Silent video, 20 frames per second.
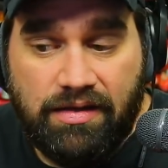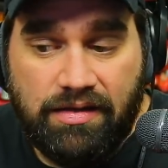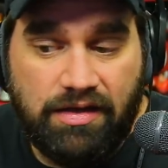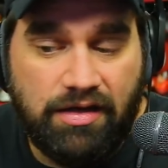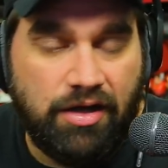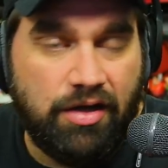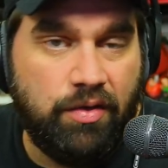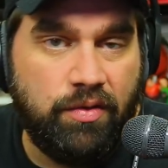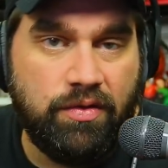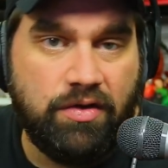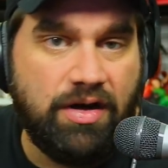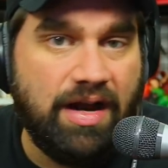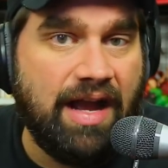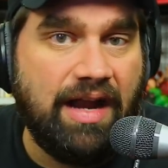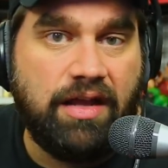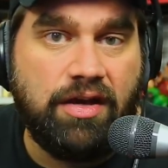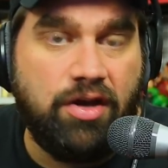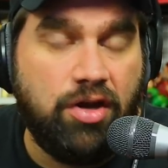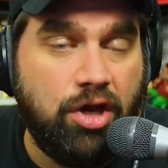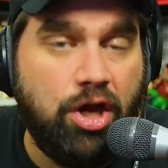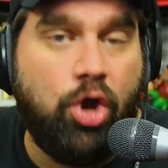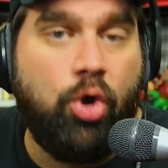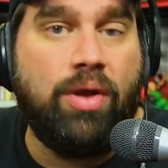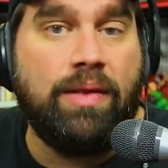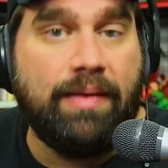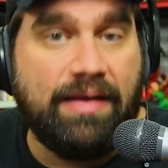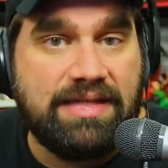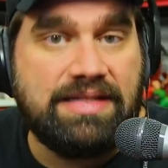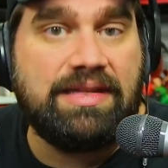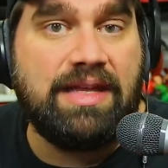you know, they're not going to know
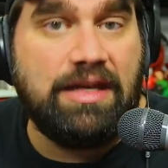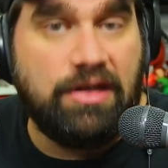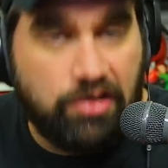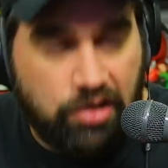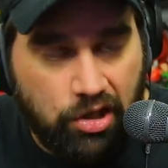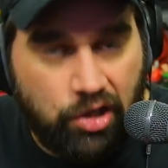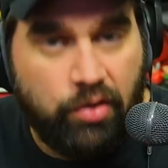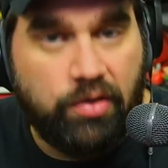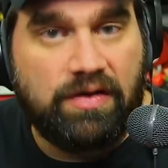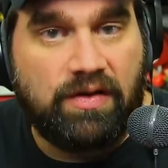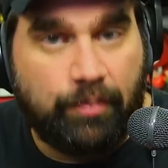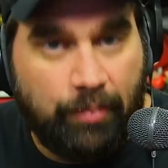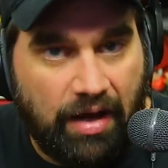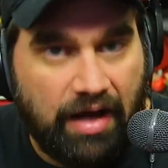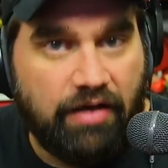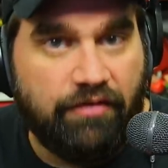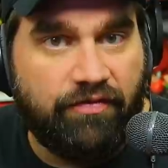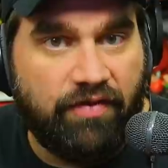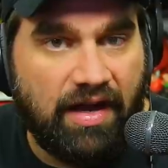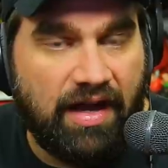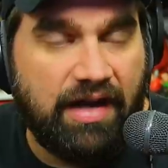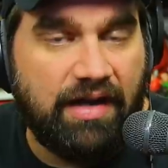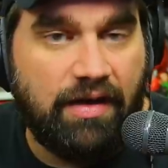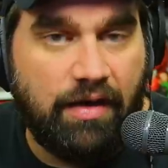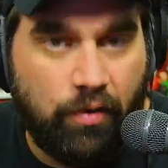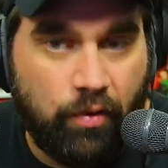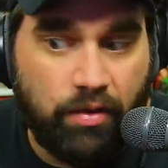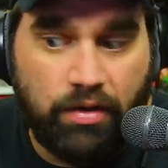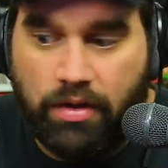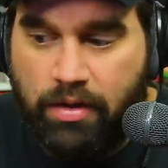unless they go to Spotify
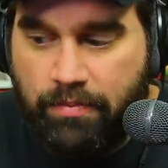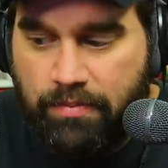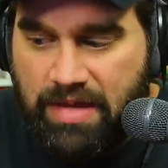or uh,